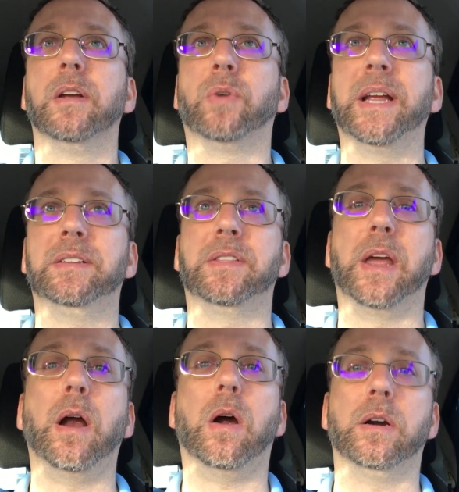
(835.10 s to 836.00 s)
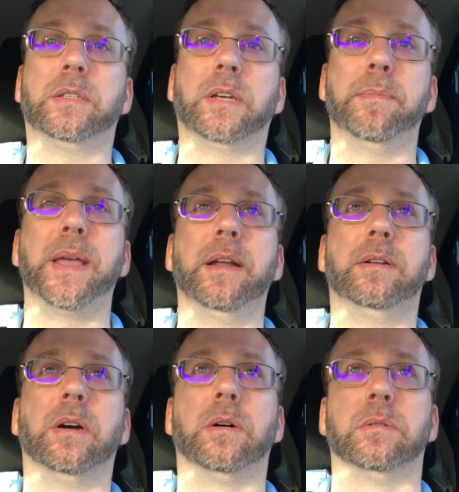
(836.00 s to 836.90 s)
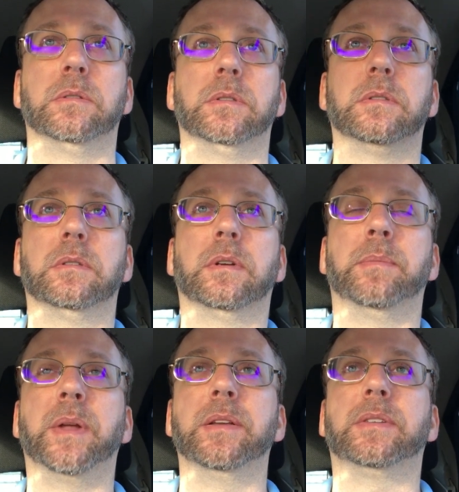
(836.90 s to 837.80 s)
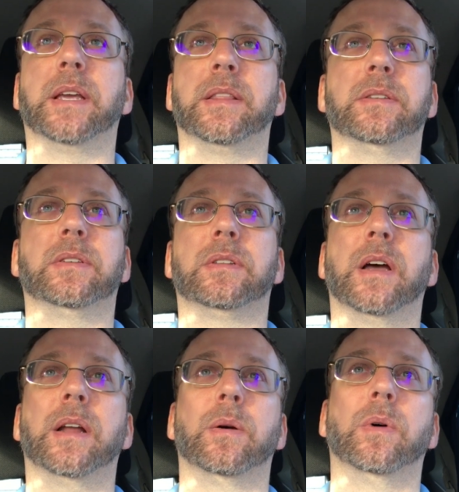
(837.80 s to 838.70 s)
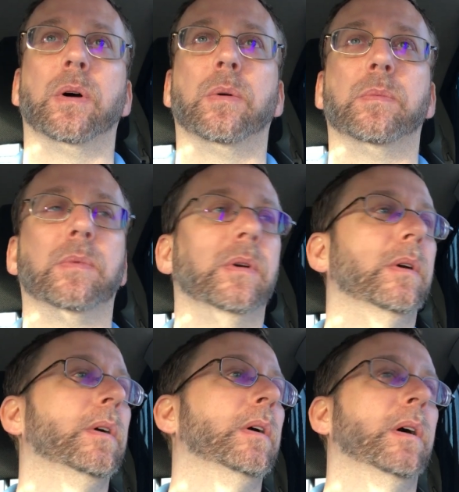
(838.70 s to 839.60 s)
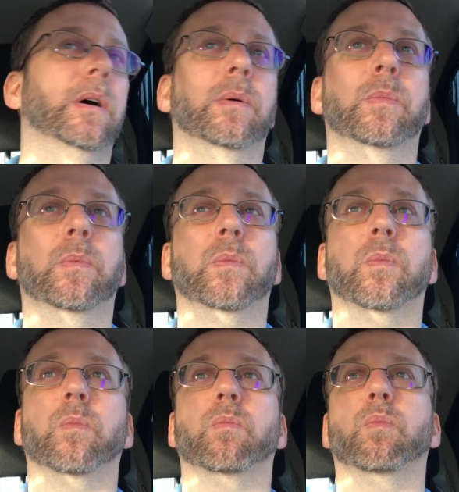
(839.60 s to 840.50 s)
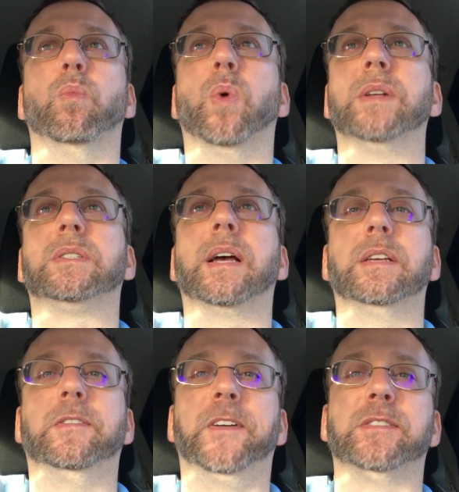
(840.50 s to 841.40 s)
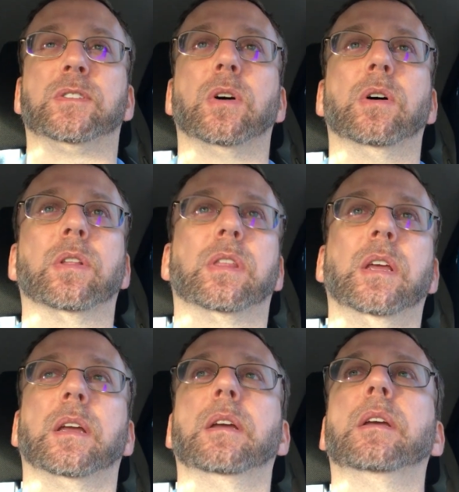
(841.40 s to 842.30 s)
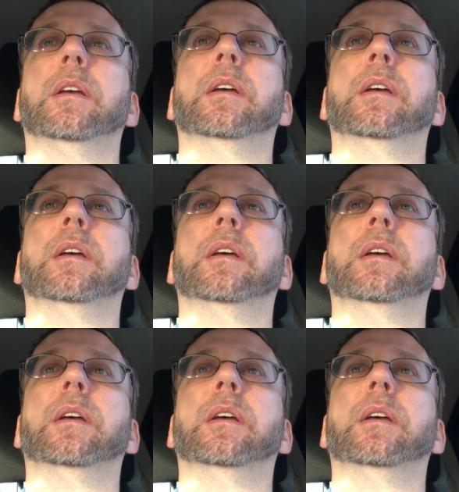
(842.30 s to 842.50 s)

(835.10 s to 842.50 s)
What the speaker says: Granted, there are some that don't. I'm not saying this is not a one-size-fits-all thing.